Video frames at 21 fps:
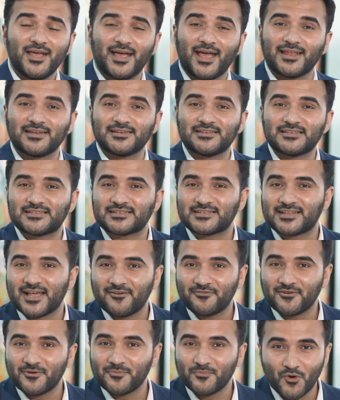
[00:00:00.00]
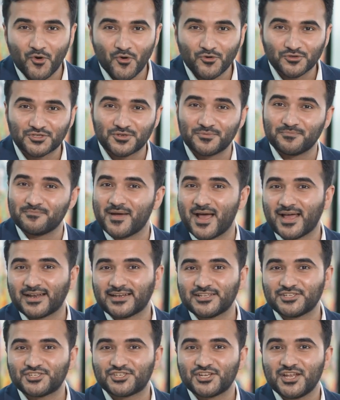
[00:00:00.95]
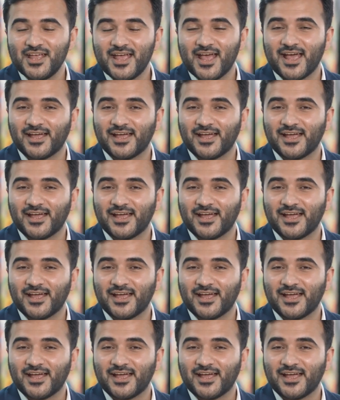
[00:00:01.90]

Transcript: and discover more to manage